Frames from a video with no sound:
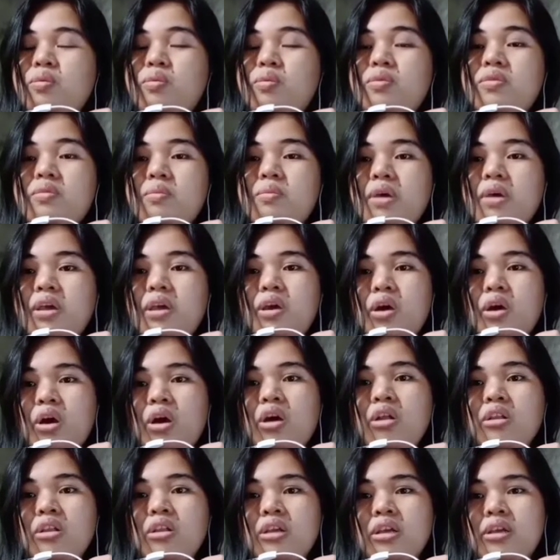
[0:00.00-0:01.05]
it was my
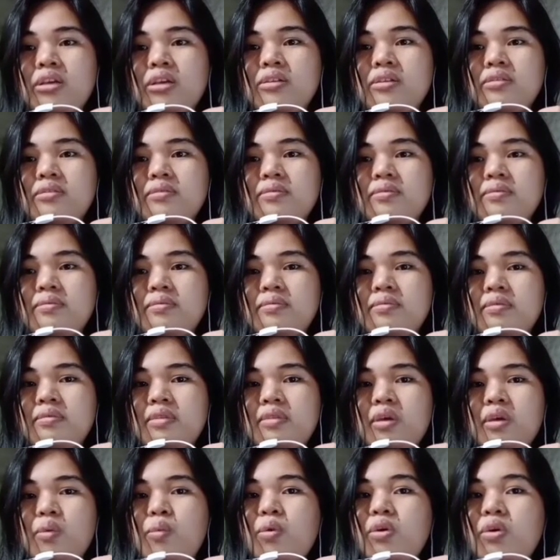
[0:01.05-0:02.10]
calling.
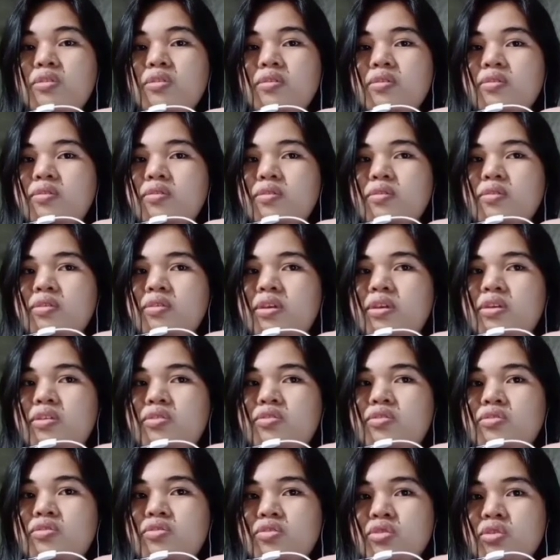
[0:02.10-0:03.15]
I wanted to
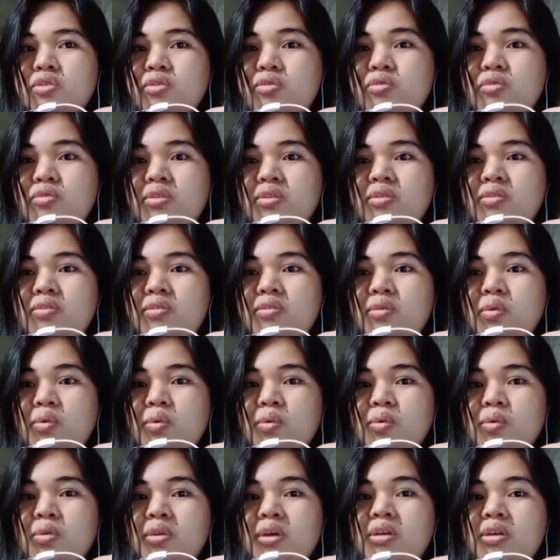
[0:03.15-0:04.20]
teach children,
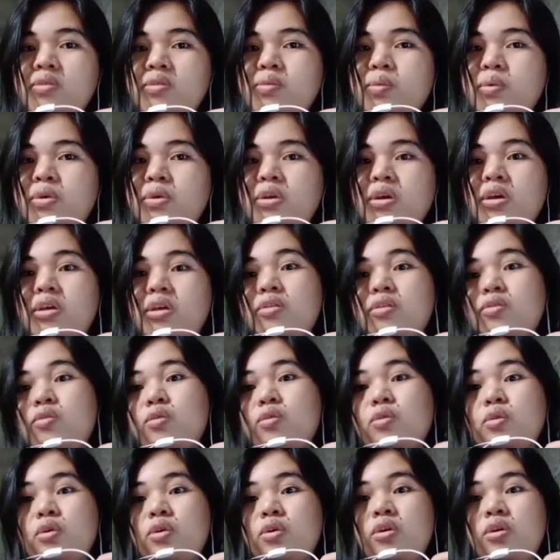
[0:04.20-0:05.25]
so that's what I
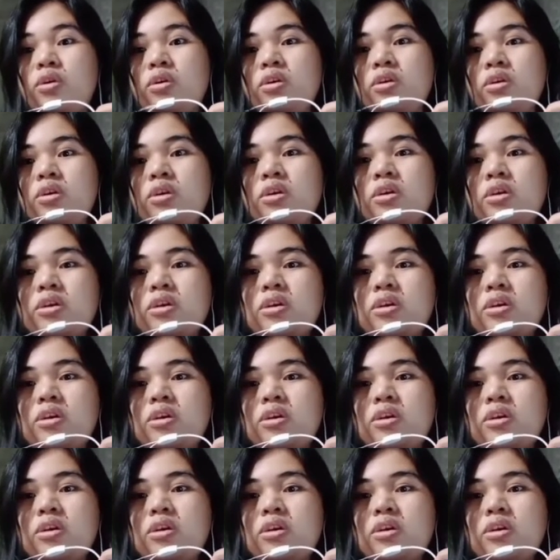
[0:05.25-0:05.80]
took.